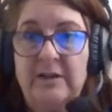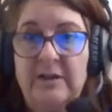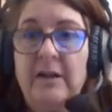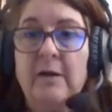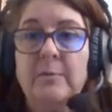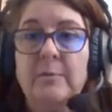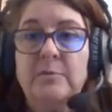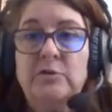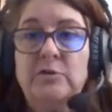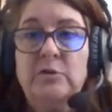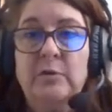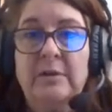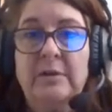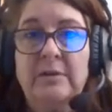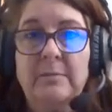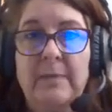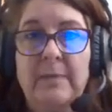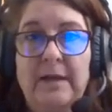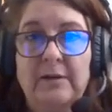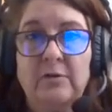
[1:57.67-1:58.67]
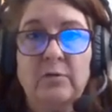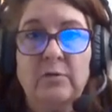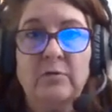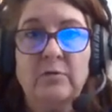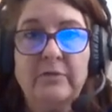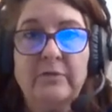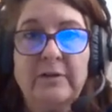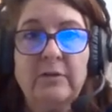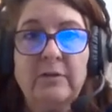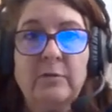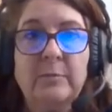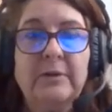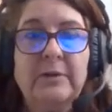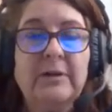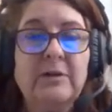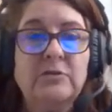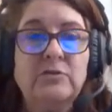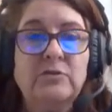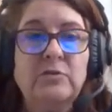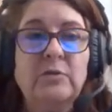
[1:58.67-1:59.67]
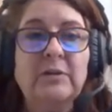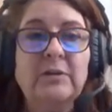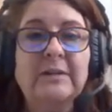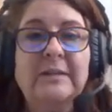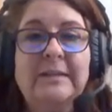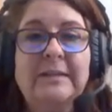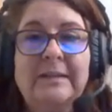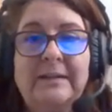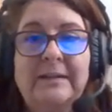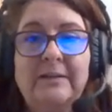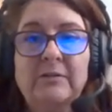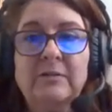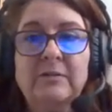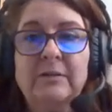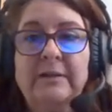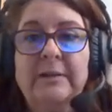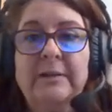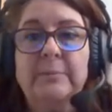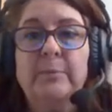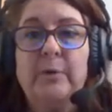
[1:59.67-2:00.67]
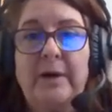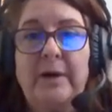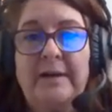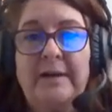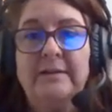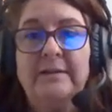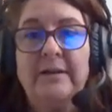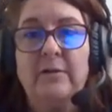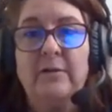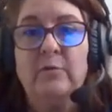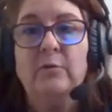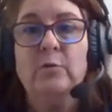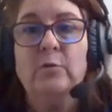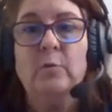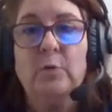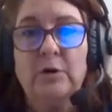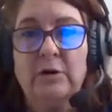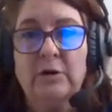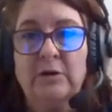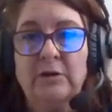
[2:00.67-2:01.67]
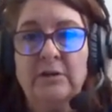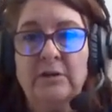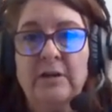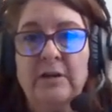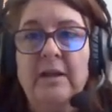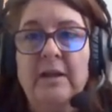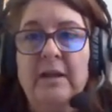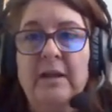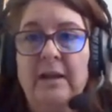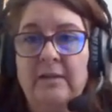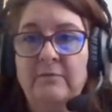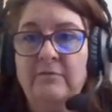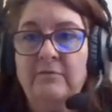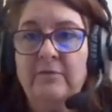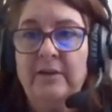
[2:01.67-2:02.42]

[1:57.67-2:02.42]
It helps you in the medical field because you can literally break down the word and